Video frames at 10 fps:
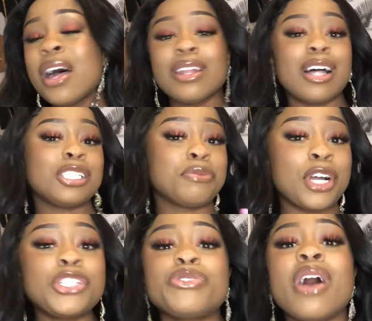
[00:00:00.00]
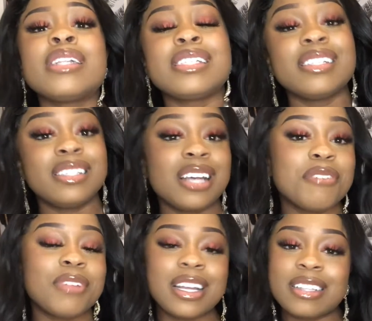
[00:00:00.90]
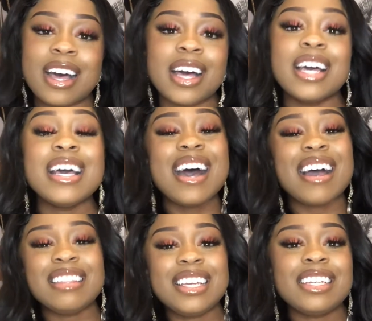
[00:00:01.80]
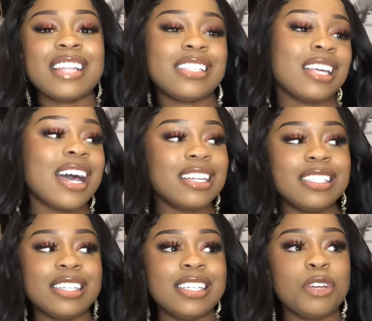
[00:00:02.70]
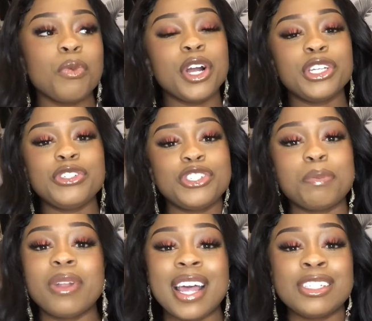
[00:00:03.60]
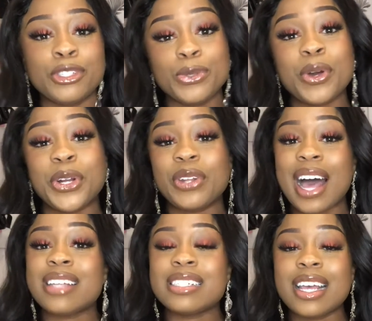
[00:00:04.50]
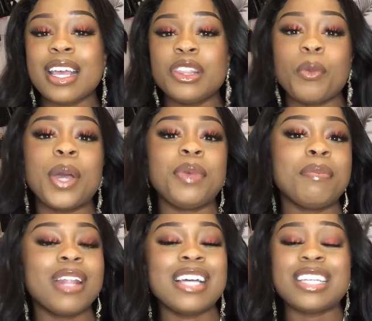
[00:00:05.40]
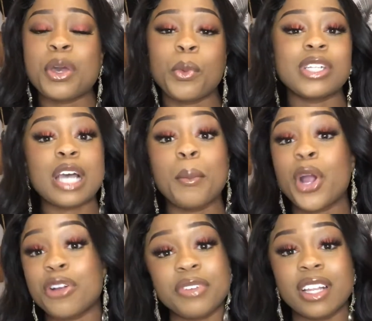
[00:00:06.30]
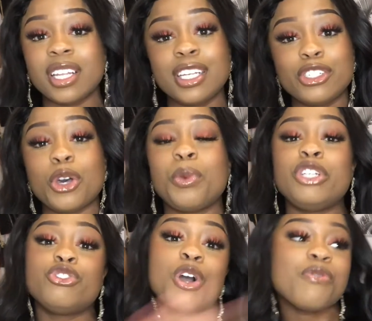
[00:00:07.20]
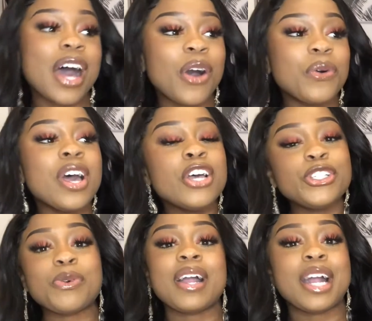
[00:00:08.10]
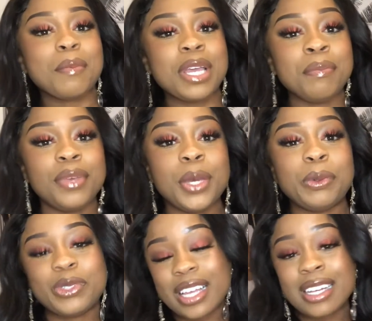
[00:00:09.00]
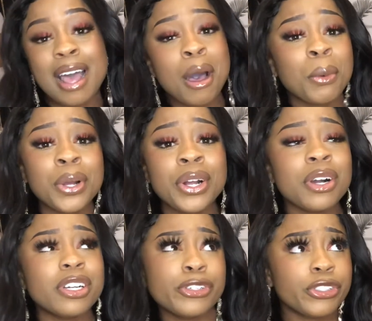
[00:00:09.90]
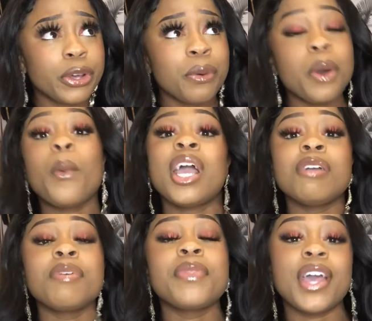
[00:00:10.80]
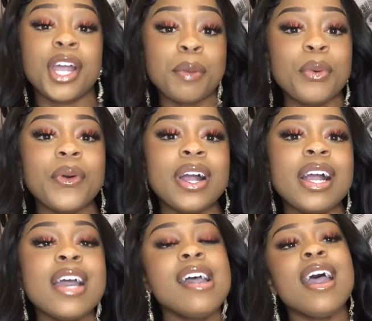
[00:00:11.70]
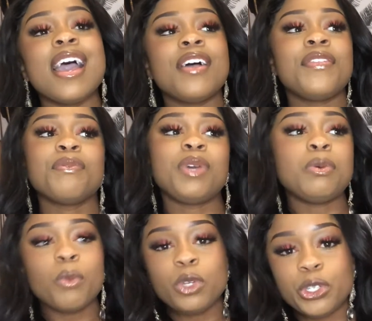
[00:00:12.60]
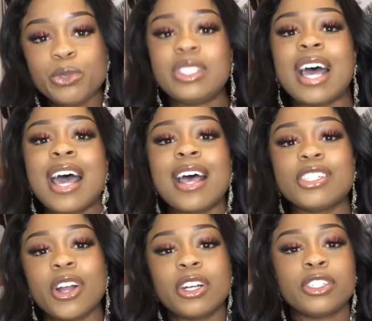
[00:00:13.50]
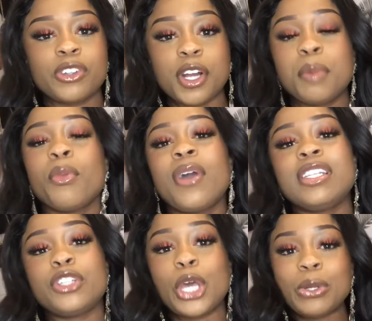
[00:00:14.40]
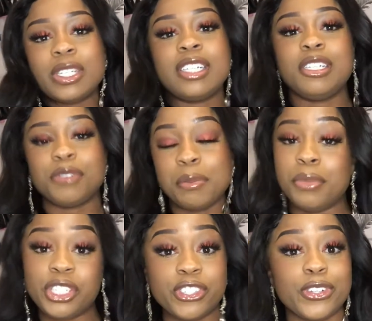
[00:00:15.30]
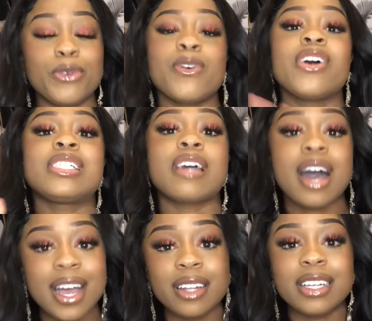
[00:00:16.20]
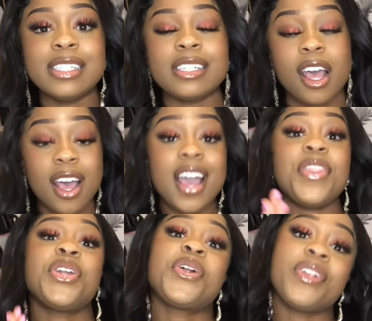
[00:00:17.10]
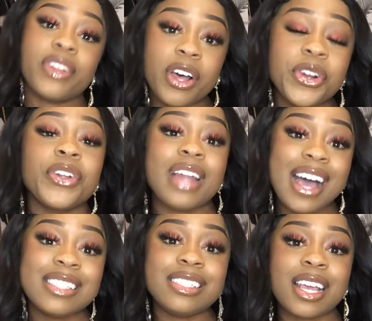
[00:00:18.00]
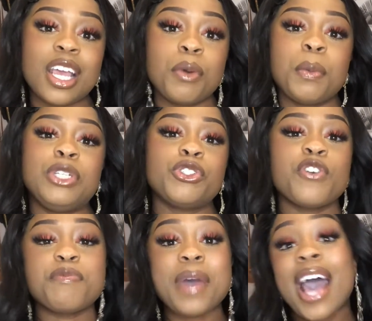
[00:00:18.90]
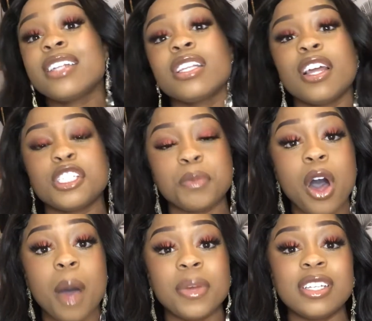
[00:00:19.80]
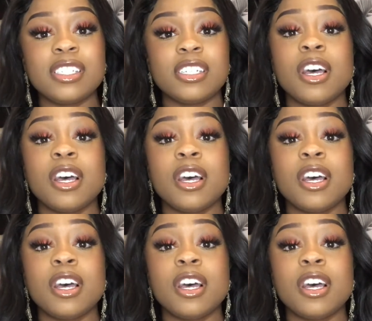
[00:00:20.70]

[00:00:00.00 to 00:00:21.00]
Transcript: lots of restaurants and stuff like that. I think that's the kind of city where you should plan to do on your last day. The way we planned it, it worked out perfectly. So we drove out to our Airbnb, which is like an hour or so away from the airport, and we used that as our starting point to go to the different beaches across the island. And then on our last day, when we drove back to Las Palmas to